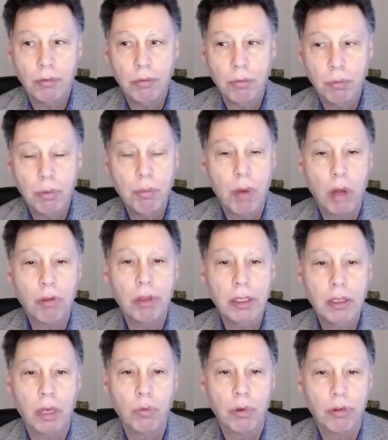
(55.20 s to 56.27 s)
mostly
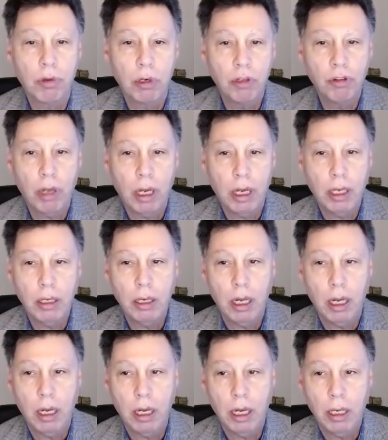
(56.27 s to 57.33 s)
done research on
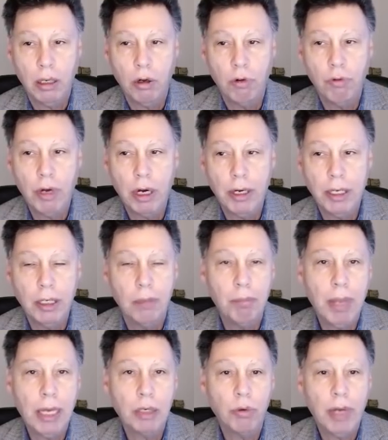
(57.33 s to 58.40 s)
ovarian and
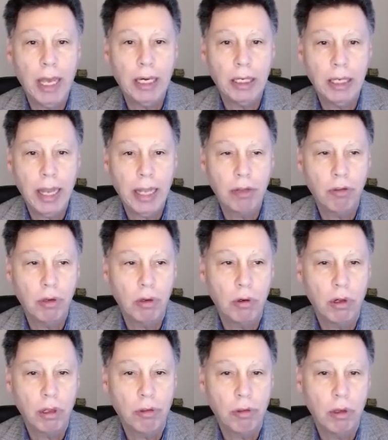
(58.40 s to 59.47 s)
pancreatic cancer,
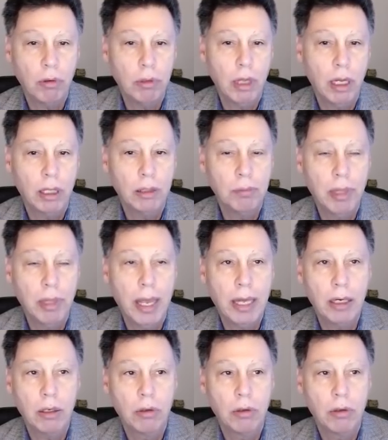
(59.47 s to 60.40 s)
also lung, bladder,